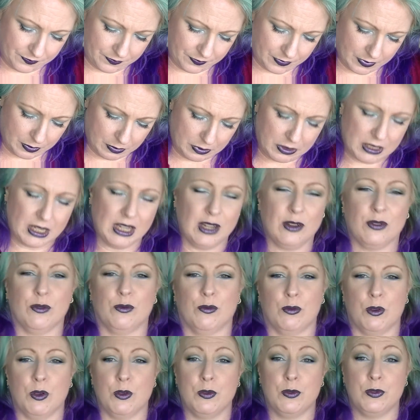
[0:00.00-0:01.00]
almost like a
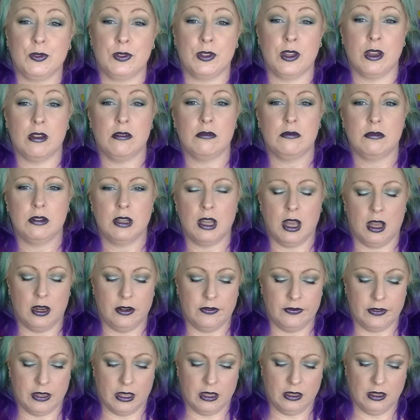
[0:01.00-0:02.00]
rose gold kind
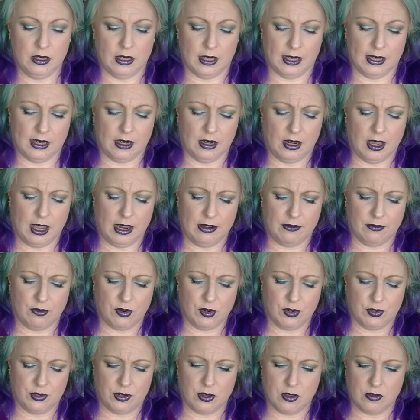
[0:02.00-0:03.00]
of colour, like a light
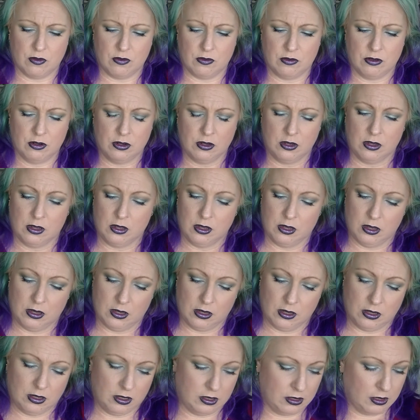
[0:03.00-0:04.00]
rose gold.
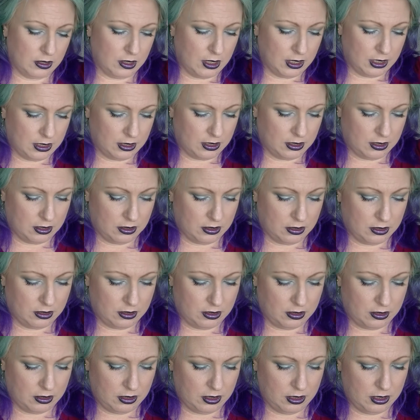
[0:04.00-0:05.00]
So that's
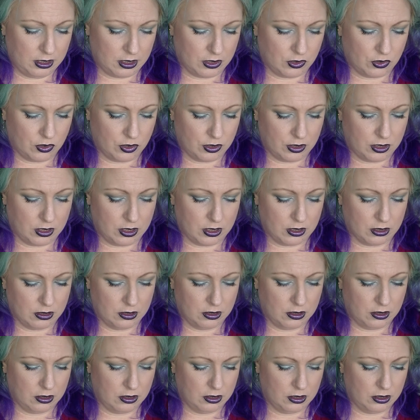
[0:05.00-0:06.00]
interesting.
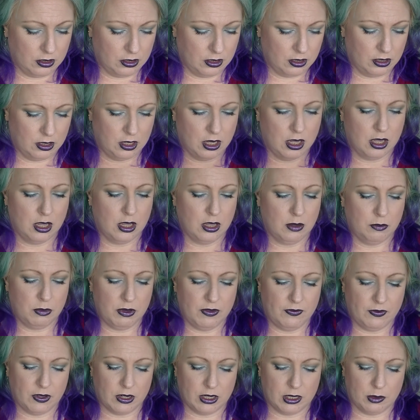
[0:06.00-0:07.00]
Be
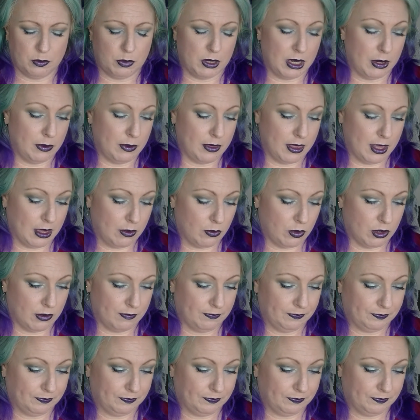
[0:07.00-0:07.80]
fun to play with that one.